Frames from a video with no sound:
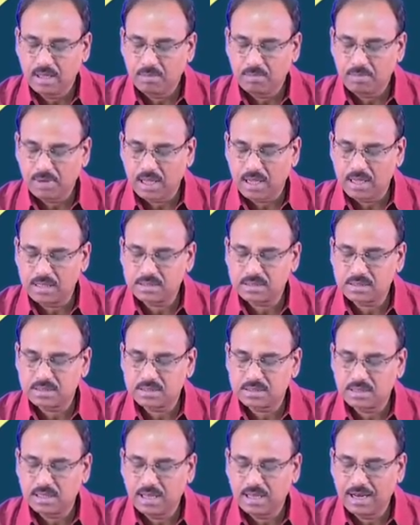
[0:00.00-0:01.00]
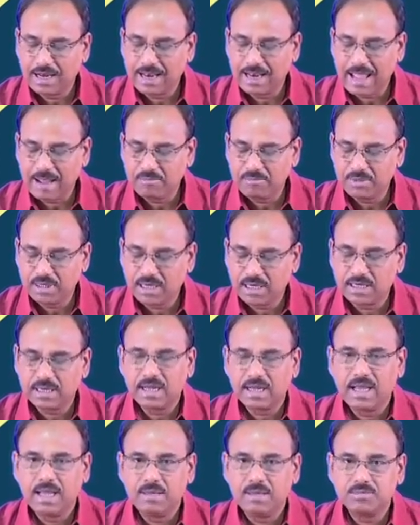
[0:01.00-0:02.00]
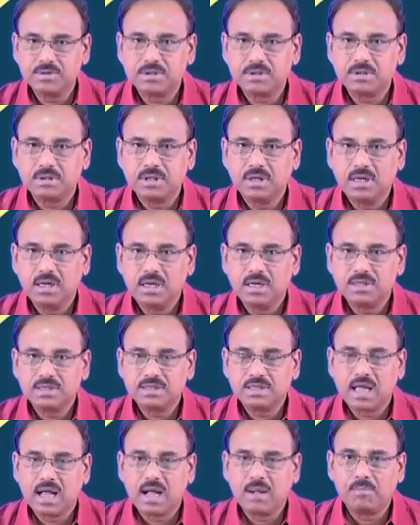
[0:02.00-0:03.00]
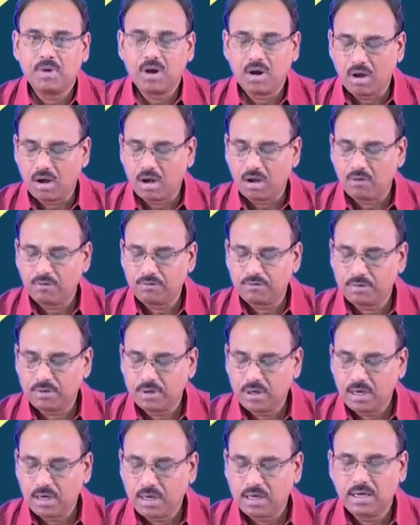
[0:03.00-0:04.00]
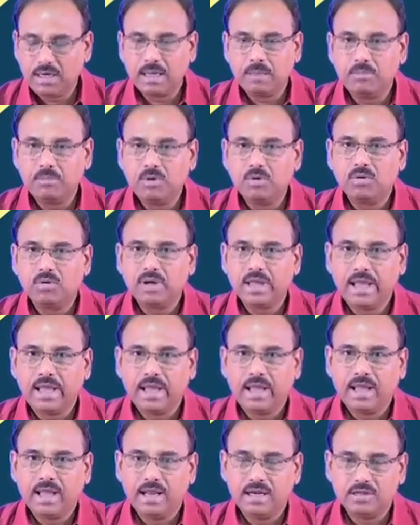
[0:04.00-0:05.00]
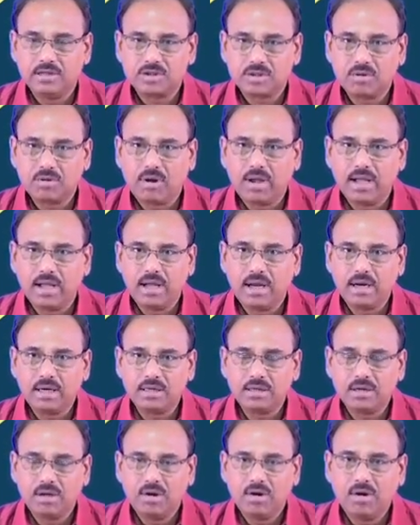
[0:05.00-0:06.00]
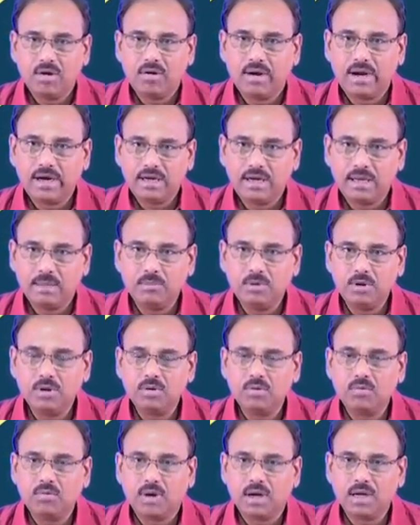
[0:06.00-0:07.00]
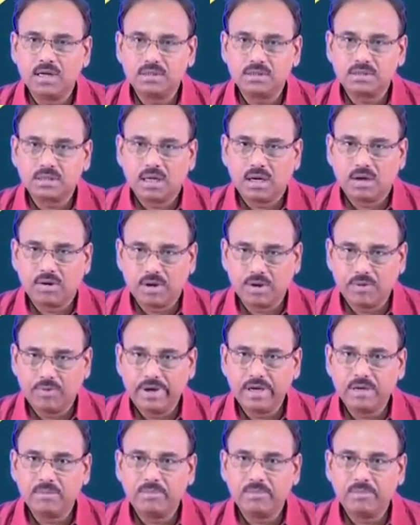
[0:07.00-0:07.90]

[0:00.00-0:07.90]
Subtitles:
plus lambda times sum of W k L square, where W was our weight